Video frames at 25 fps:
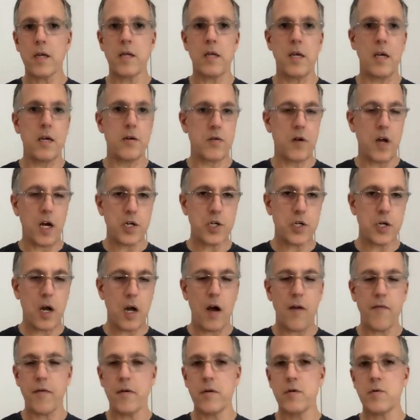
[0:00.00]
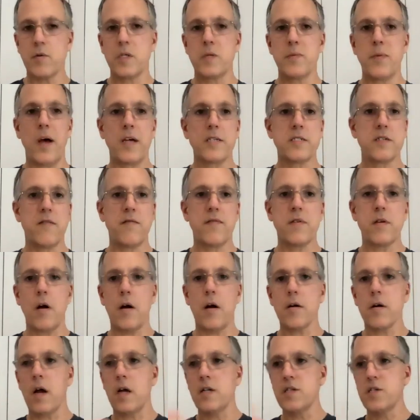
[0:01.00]
the introduction offers, responsive to our
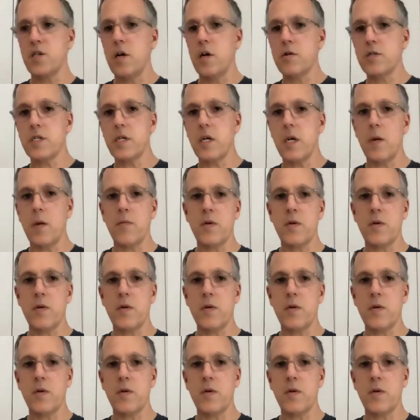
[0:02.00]
concierge team,